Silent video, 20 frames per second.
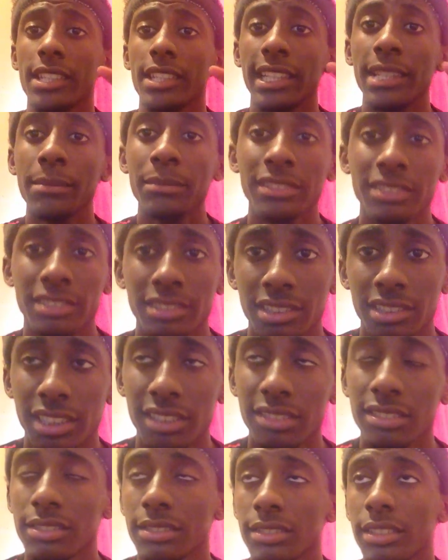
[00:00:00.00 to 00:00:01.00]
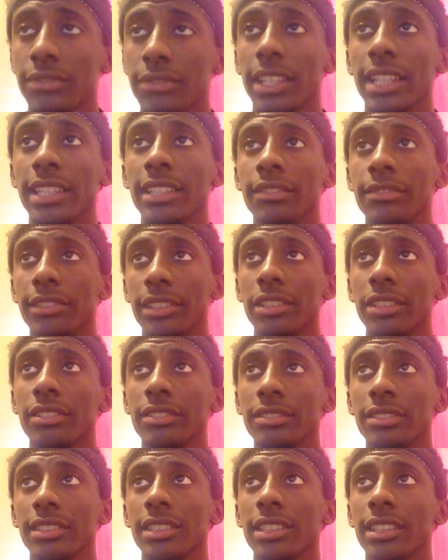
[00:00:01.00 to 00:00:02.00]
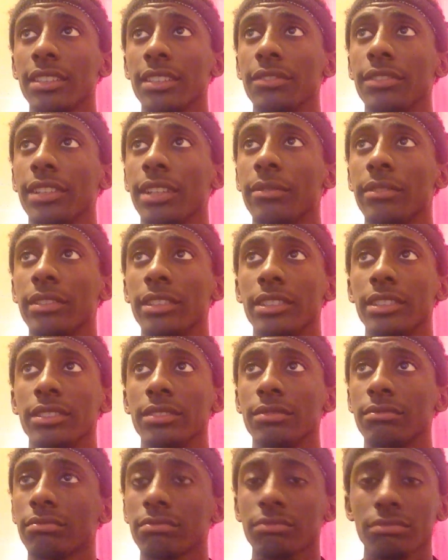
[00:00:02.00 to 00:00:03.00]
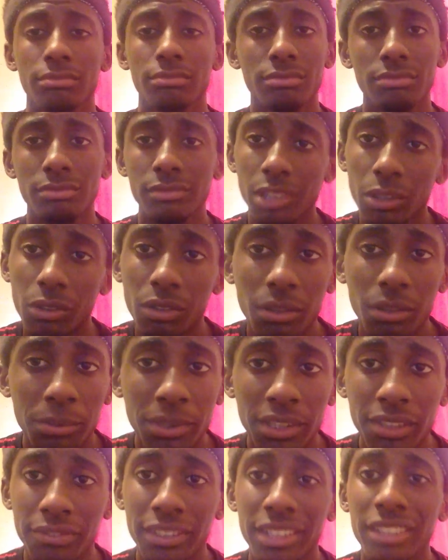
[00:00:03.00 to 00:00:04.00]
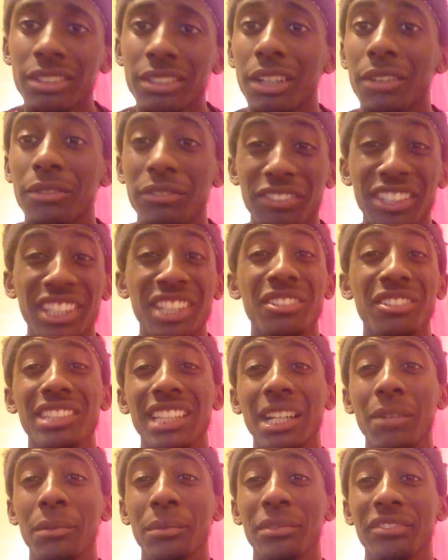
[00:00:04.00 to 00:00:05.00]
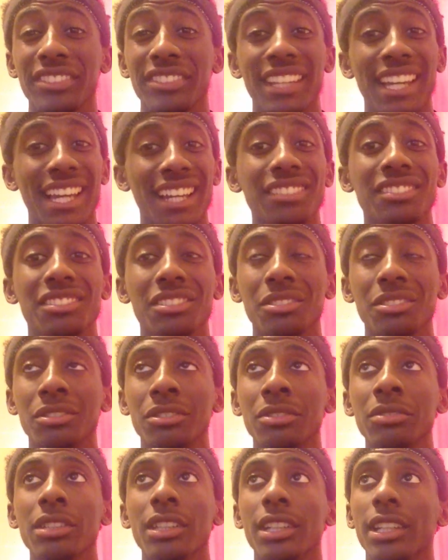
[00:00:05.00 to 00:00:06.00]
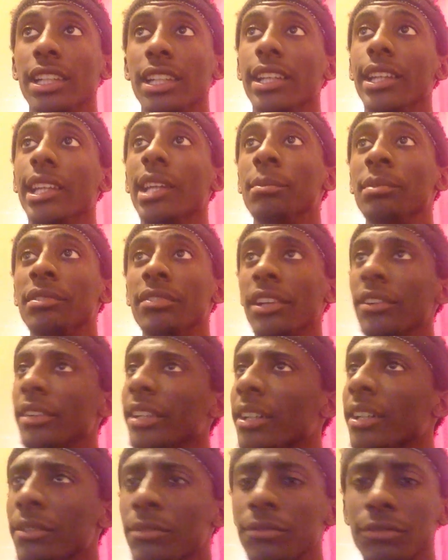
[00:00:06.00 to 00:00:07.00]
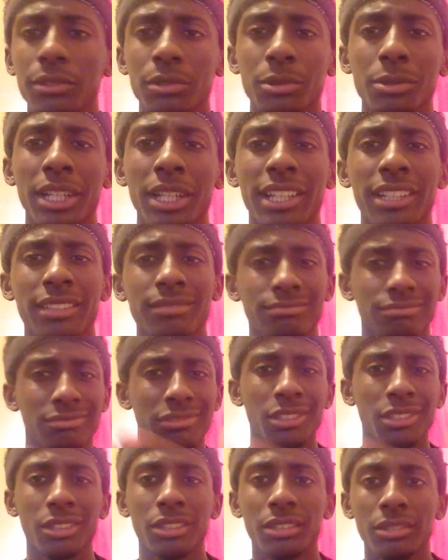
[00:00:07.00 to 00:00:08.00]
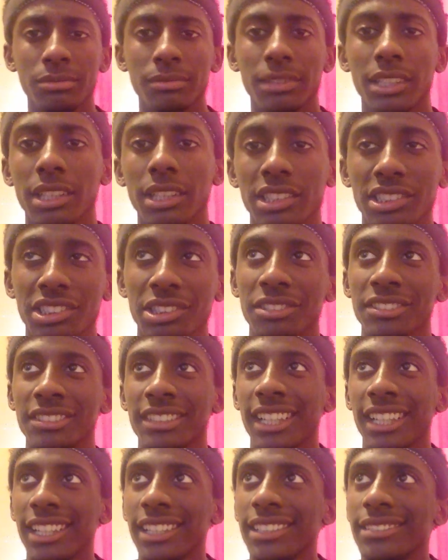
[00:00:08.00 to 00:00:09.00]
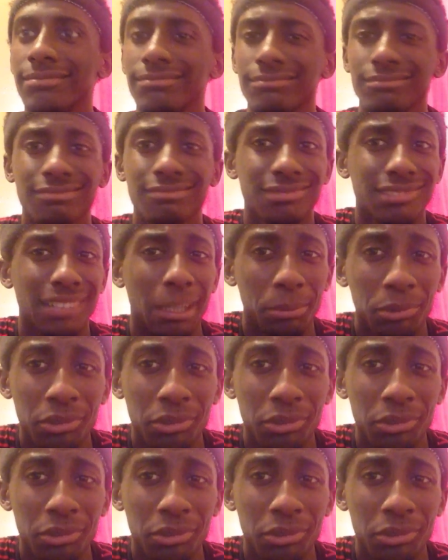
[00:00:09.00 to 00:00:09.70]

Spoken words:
Give me suggestions of any videos again if y'all want me a video y'all want me to react to. It'll be very helpful. And, you know, it shows that I'm